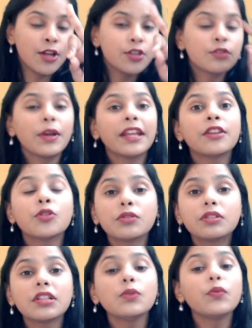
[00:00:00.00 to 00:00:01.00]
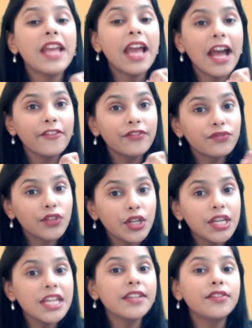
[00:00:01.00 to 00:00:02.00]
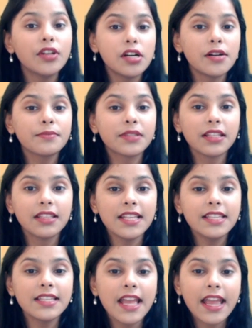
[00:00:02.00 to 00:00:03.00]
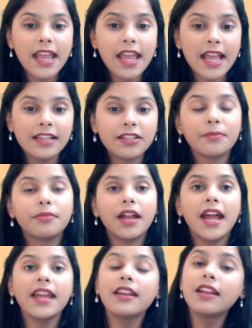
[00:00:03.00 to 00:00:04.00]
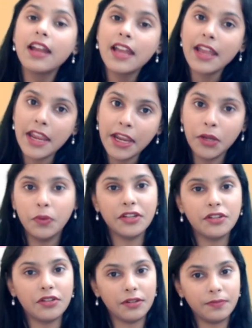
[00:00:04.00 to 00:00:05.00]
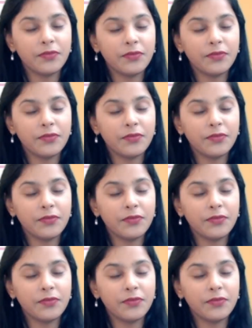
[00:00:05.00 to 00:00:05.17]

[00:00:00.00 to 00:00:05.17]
So in total we have 3 terms in this algebraic equation.